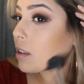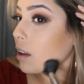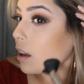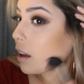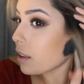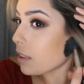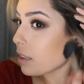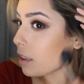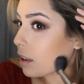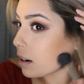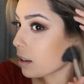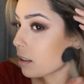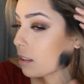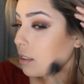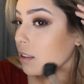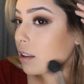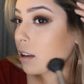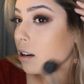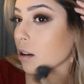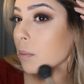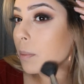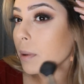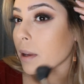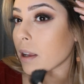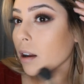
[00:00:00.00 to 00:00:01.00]
And then a
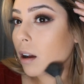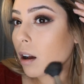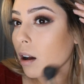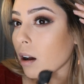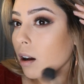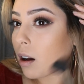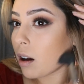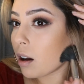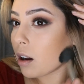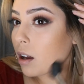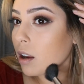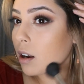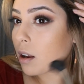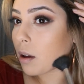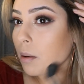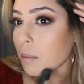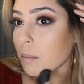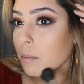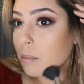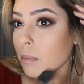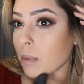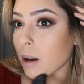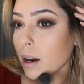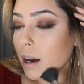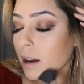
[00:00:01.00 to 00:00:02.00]
little bit on
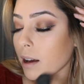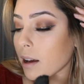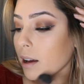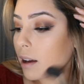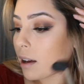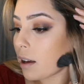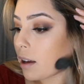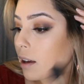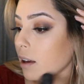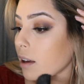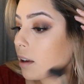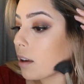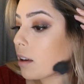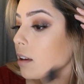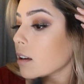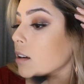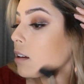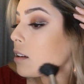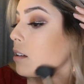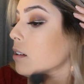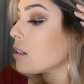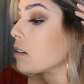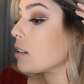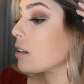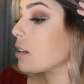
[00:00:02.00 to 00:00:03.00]
my
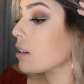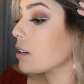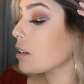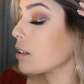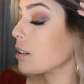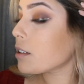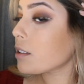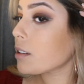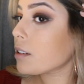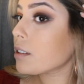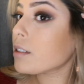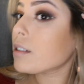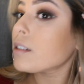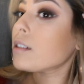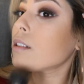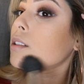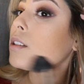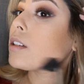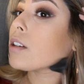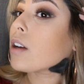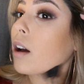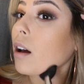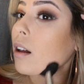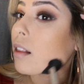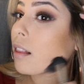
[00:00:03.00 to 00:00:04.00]

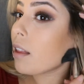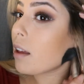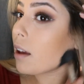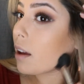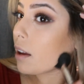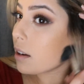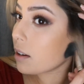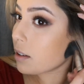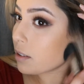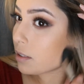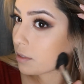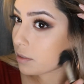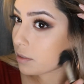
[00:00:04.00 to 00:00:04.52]
jawline.